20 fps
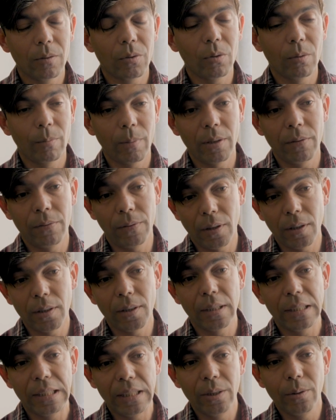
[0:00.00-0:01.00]
So my
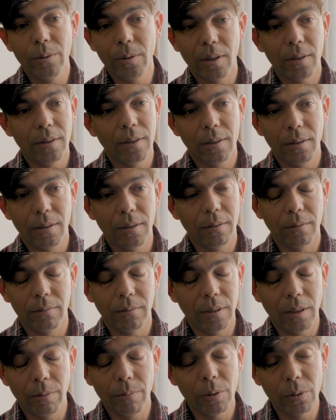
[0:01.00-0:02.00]
father knew that
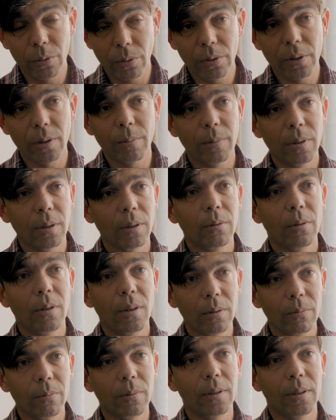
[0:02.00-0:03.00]
they will do something
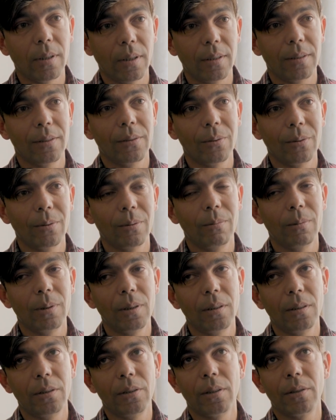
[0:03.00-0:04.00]
wrong with us, so
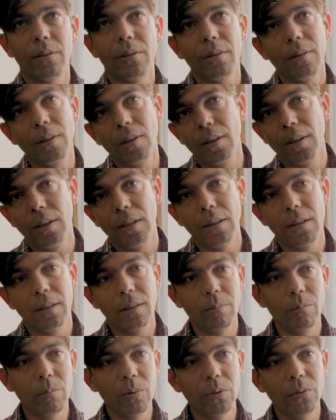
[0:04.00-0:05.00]
we just
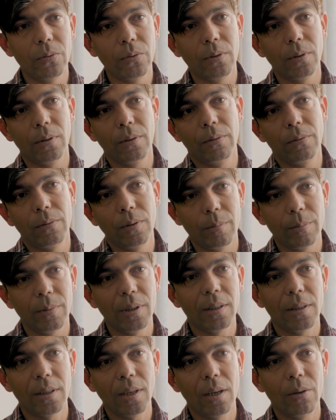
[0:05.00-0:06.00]
moved from
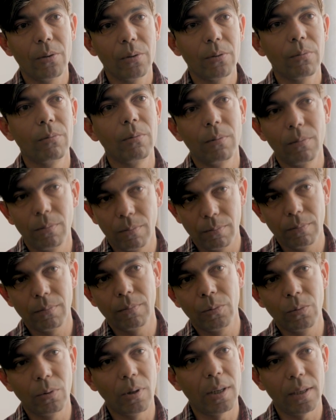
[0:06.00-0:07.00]
that house
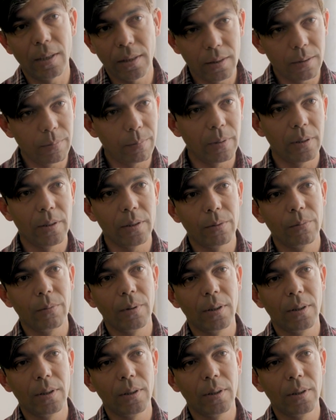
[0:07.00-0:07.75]
to another place.